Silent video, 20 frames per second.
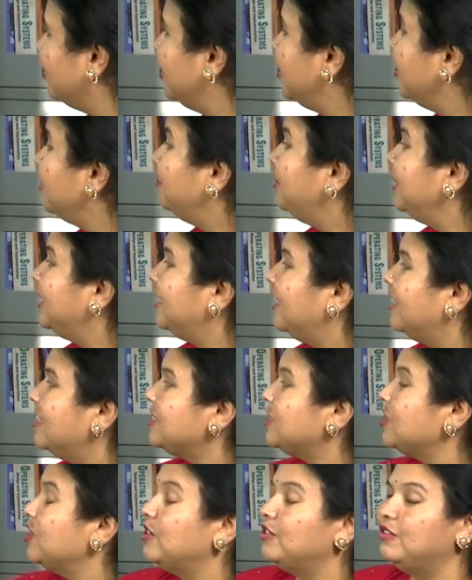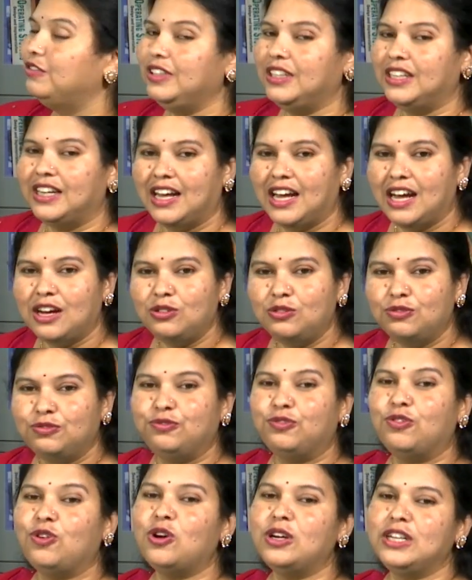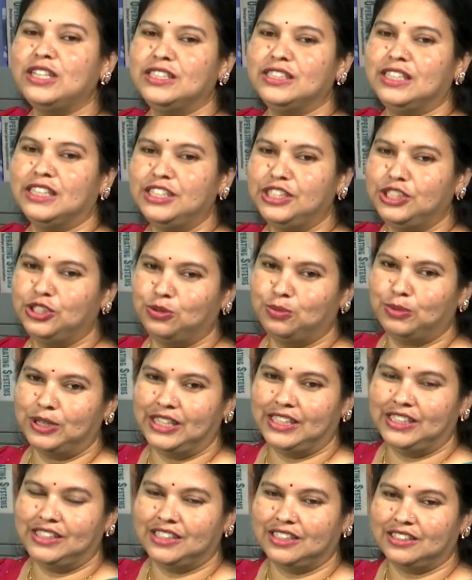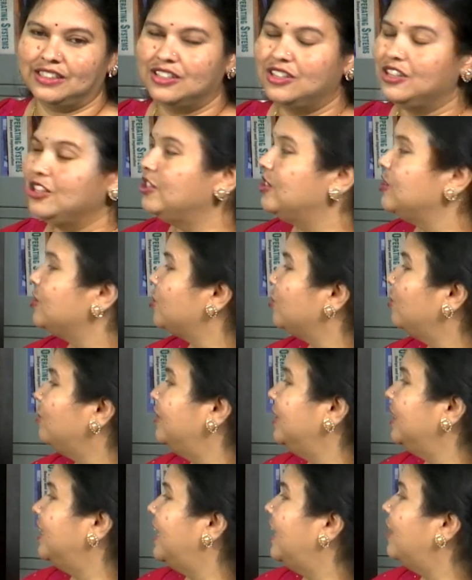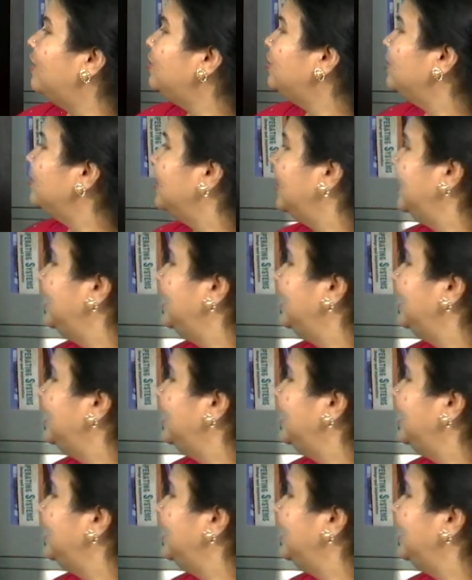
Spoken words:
because we have 4 in the numerator. So, we have to write